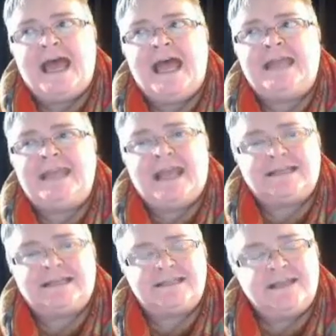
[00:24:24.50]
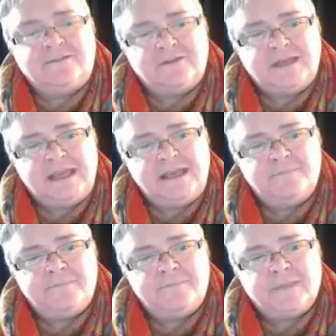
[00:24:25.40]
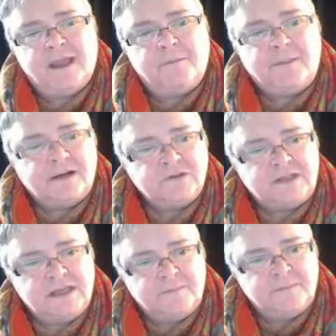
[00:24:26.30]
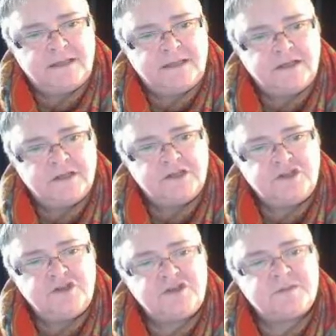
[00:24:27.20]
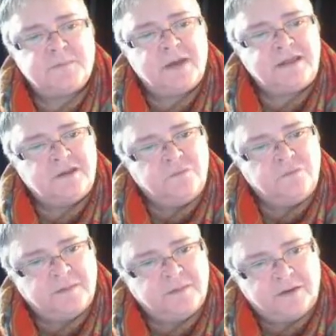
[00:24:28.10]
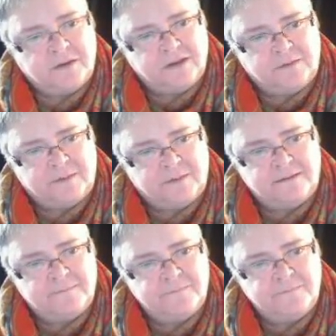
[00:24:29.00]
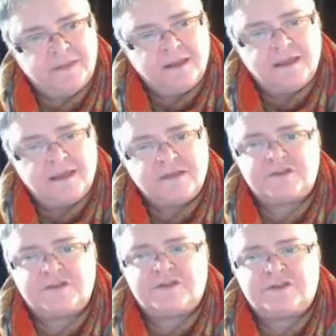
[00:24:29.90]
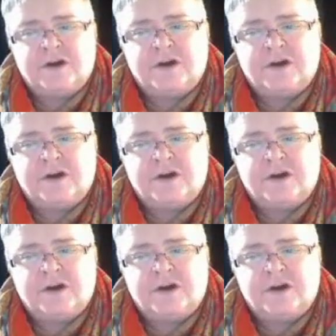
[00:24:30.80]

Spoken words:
an activity about Gilman to spread the word about Gilman. So